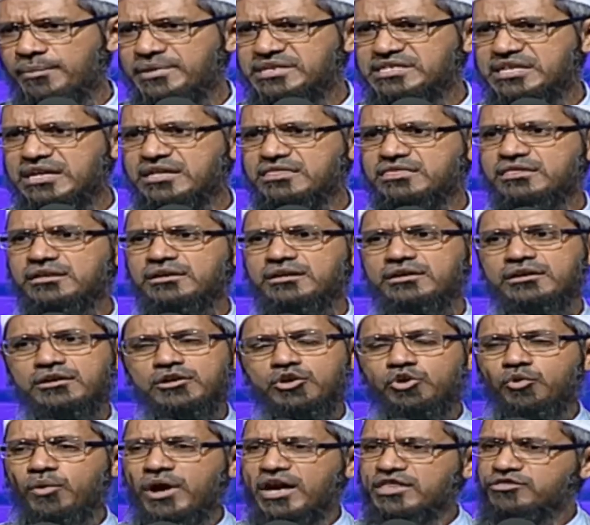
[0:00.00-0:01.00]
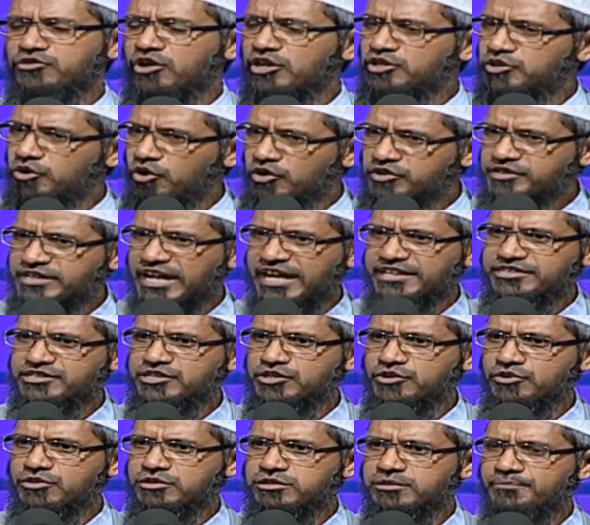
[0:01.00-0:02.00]
images, who has got no
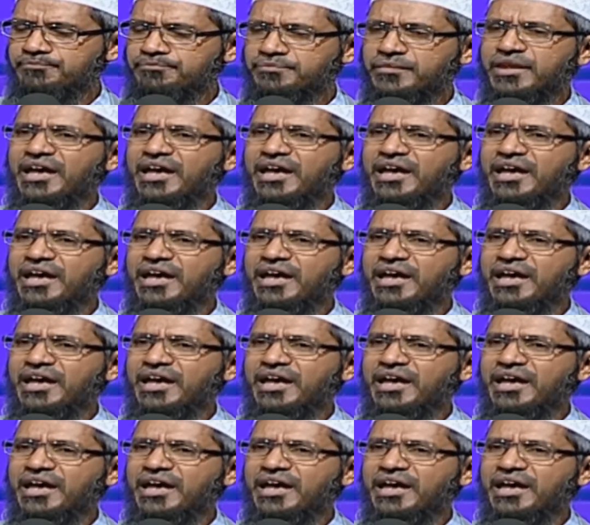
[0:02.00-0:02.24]
statues,